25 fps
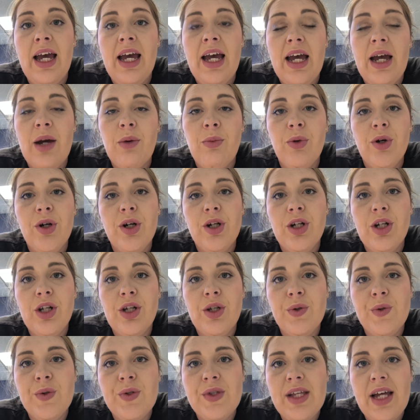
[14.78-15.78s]
and we're going to
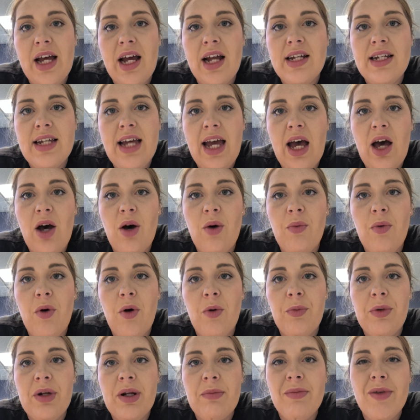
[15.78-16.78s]
use that to help
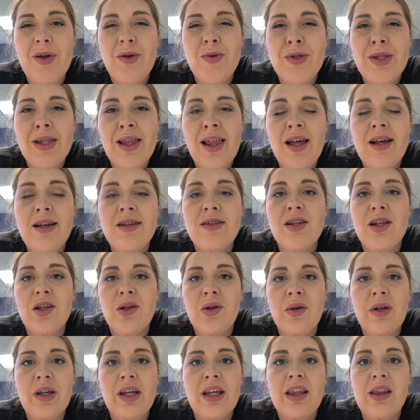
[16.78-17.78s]
open up those lungs so you
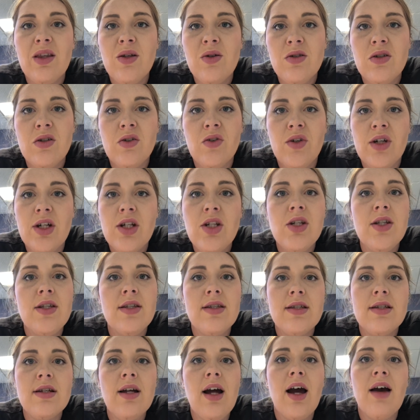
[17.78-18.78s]
can get those
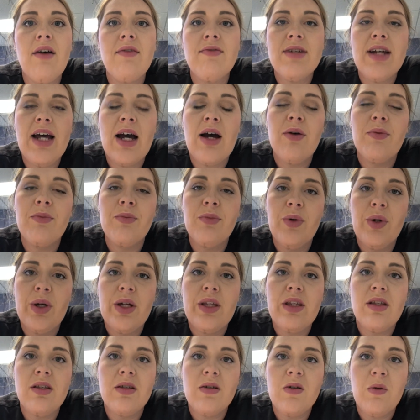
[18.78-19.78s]
secretions coughed out and
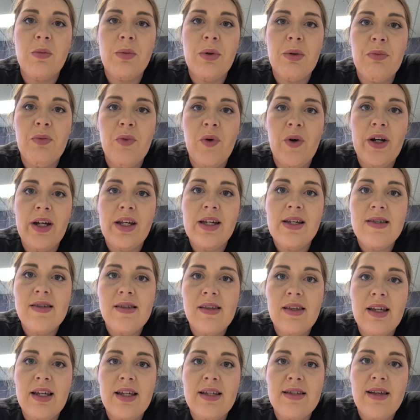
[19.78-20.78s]
breathe a little bit more
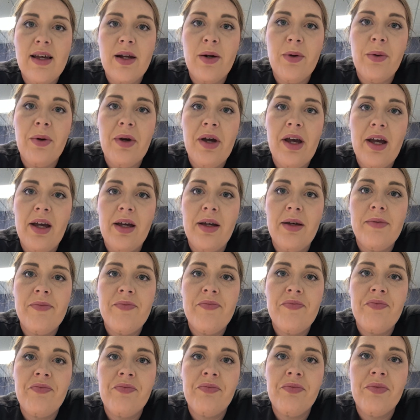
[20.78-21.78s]
easily. Is that okay?
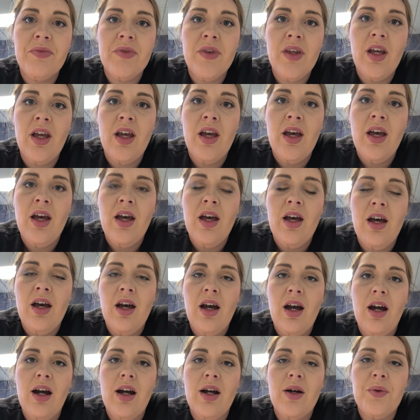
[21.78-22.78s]

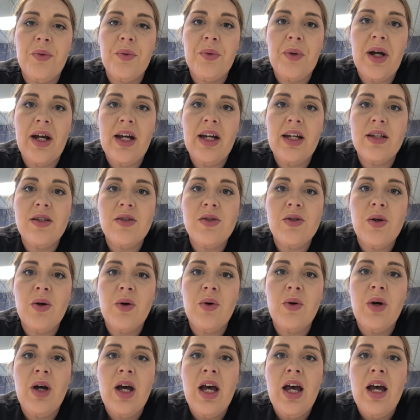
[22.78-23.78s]
Alright,
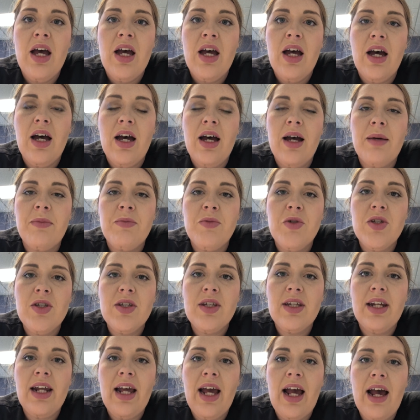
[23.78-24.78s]
so I'm just
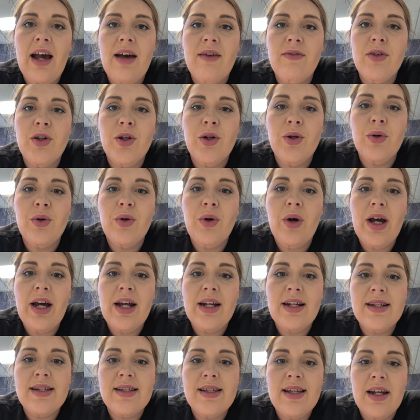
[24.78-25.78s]
going to have you go ahead
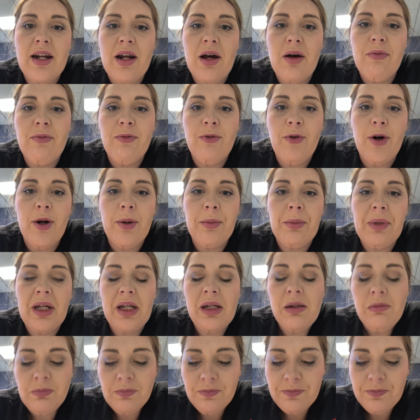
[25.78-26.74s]
and set up for me.